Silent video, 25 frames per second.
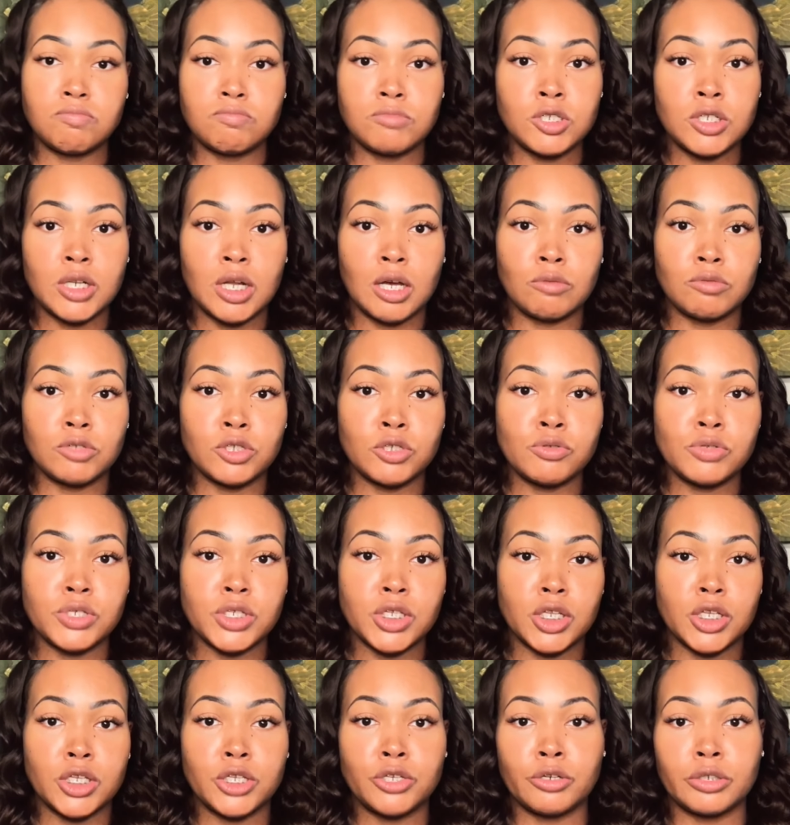you know, use
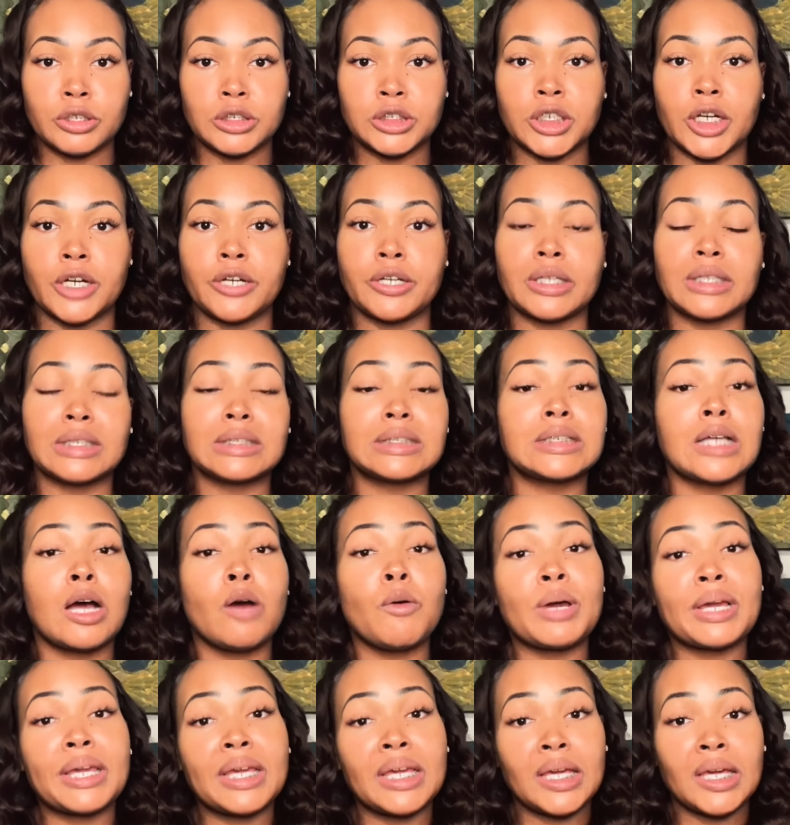it in your journey.
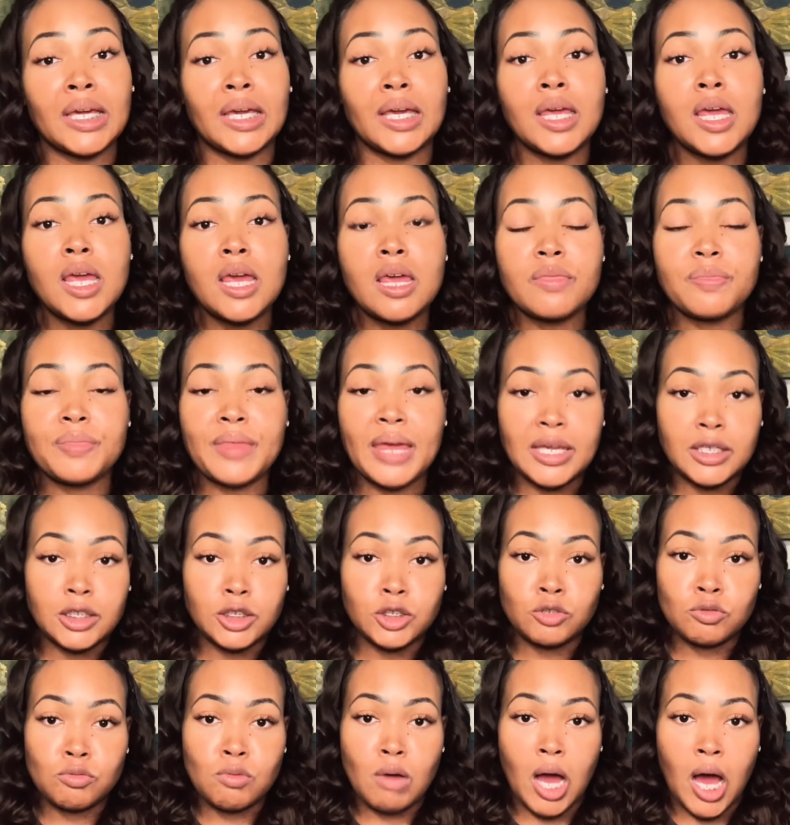So again,
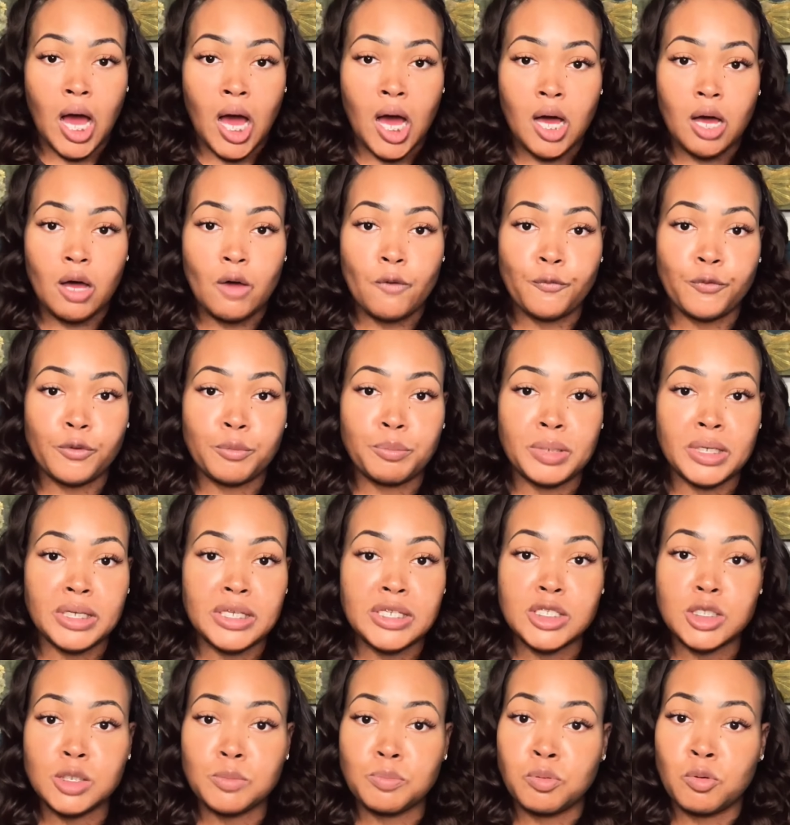thank you all for being
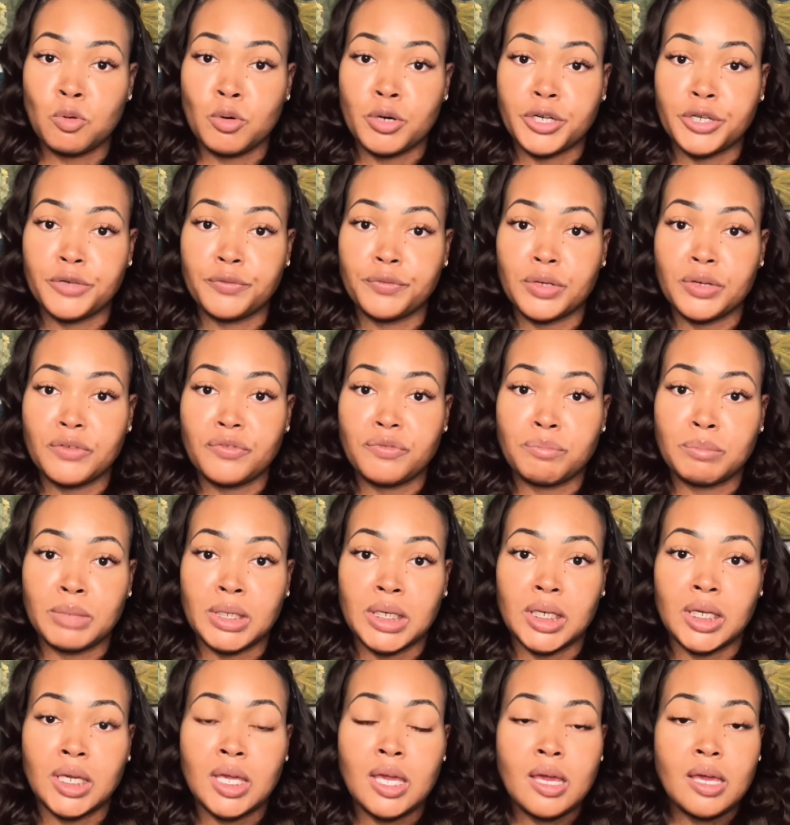supportive of
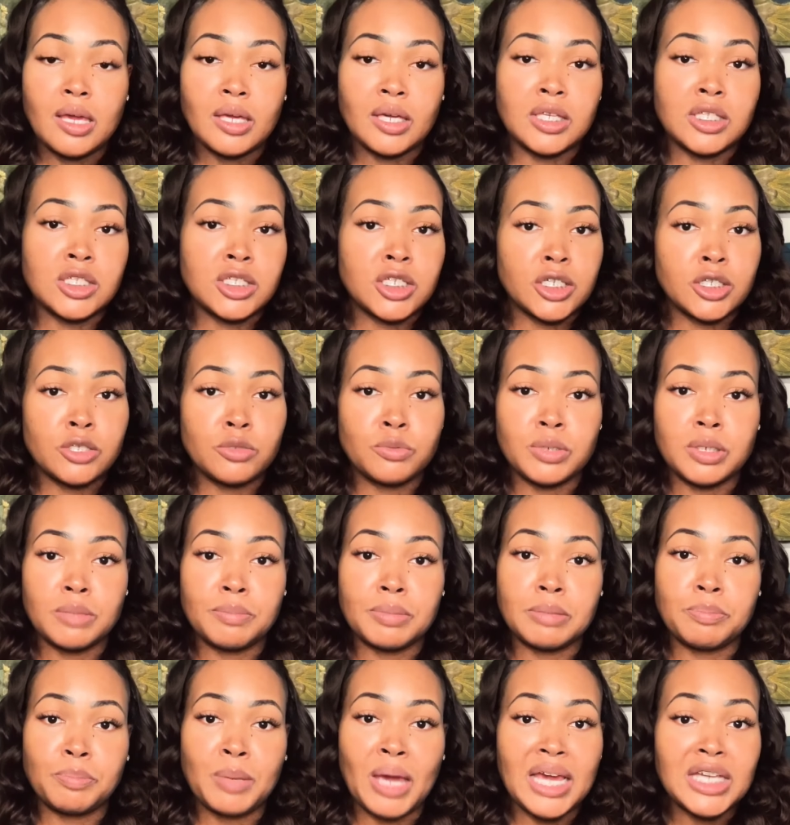me, continuing to
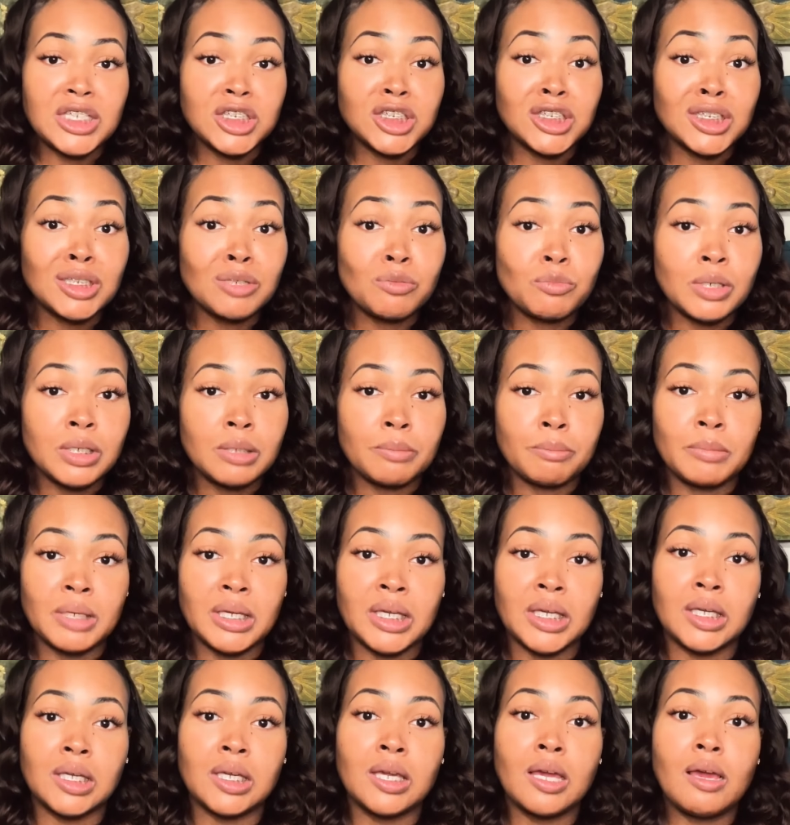be patient with
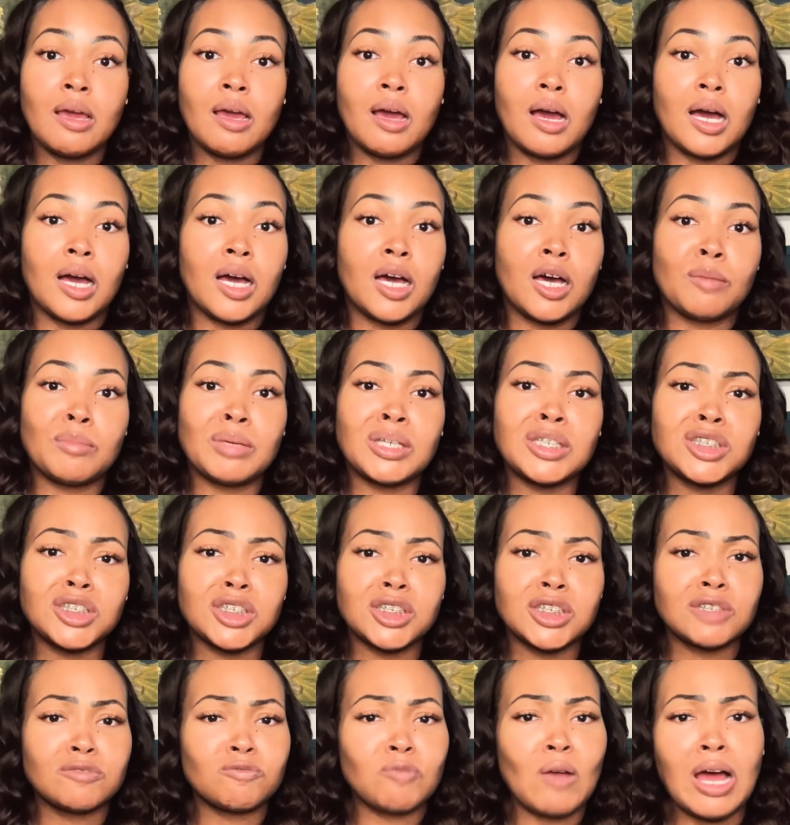me, and
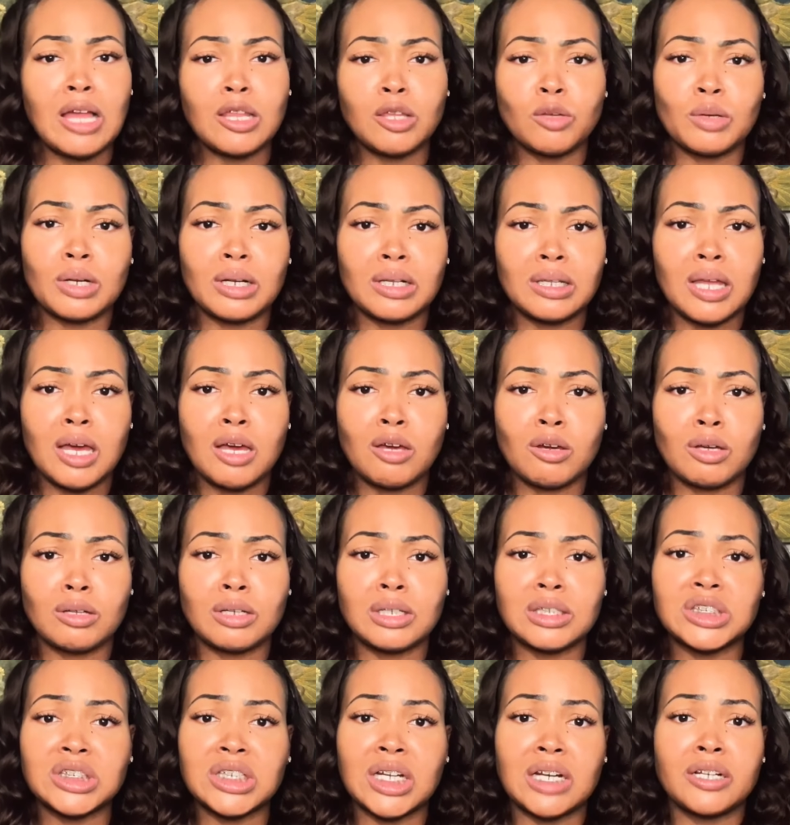just following along
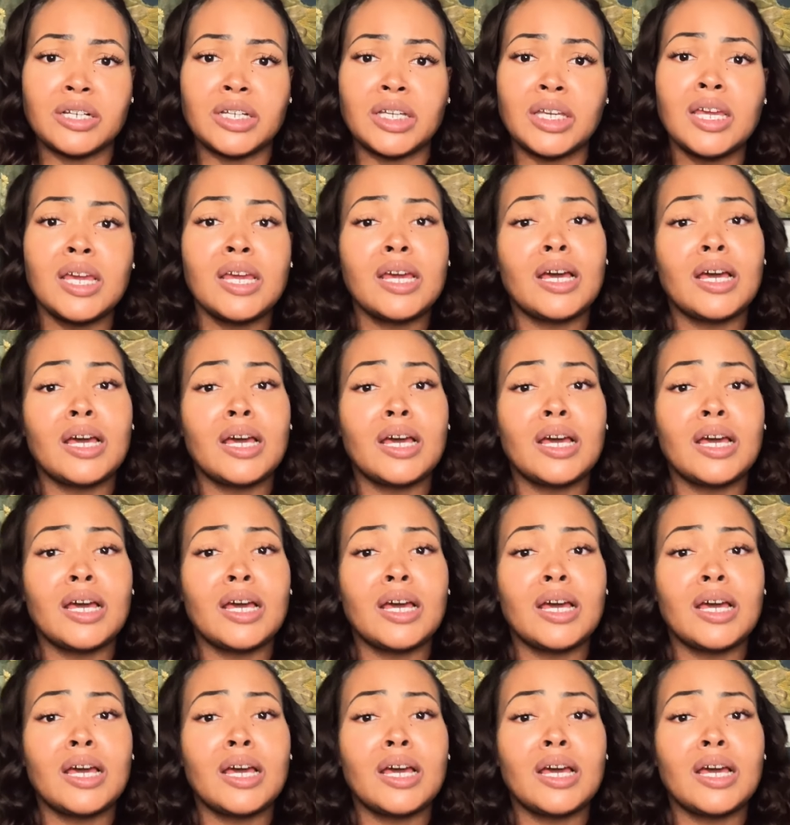on the journey.